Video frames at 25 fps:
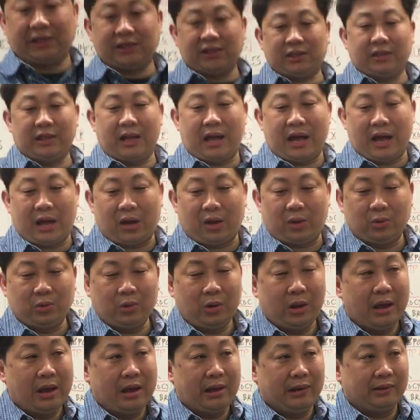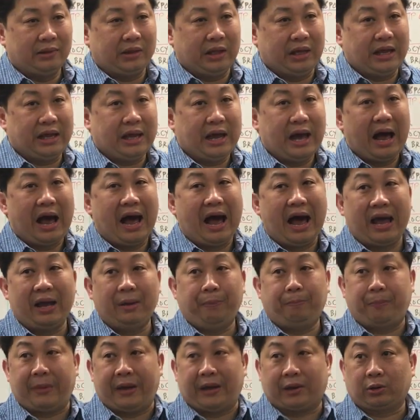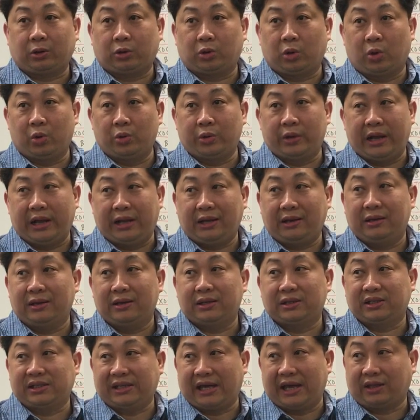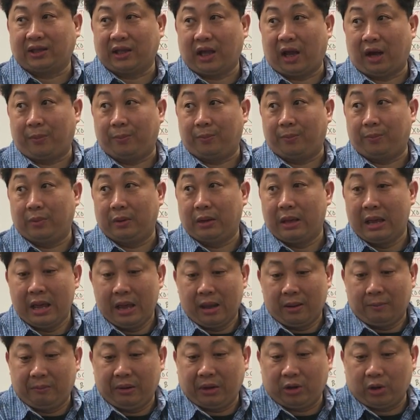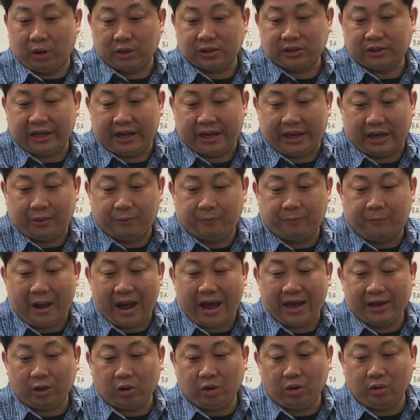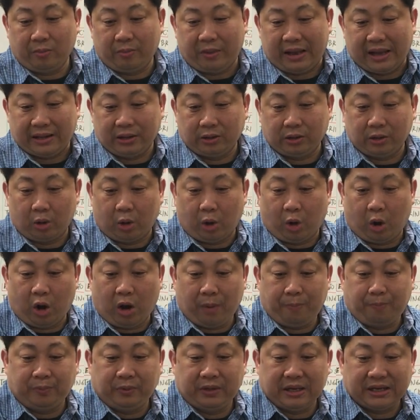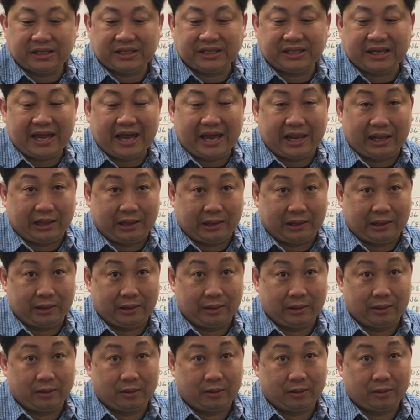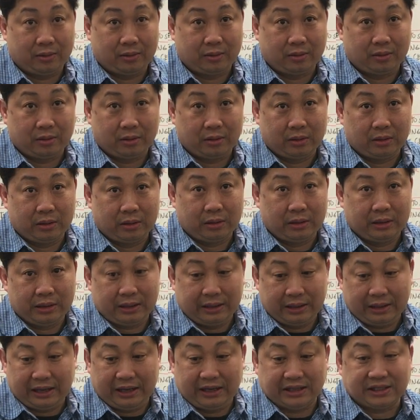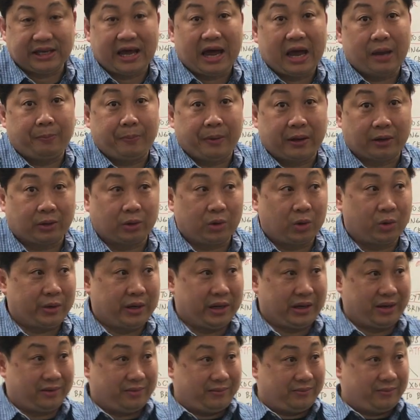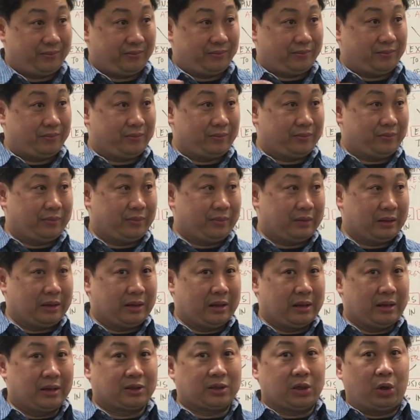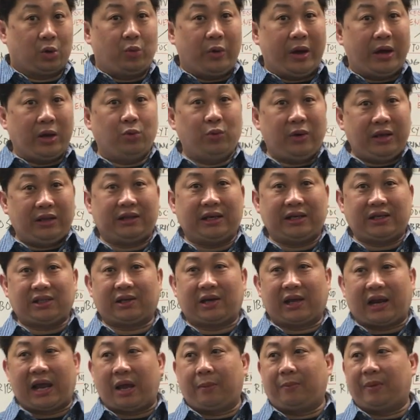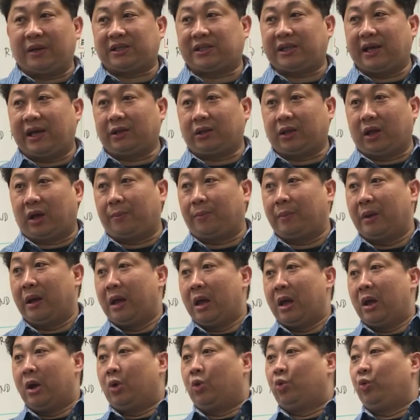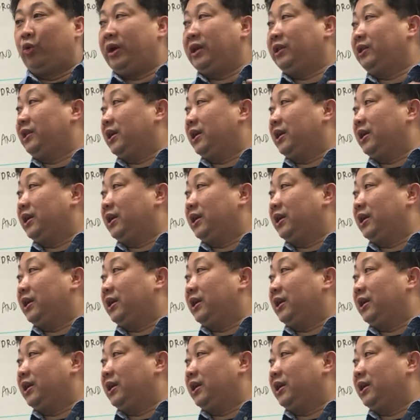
is now the hypertonic setup because the environment of the cell is hypertonic. So when we describe a setup, we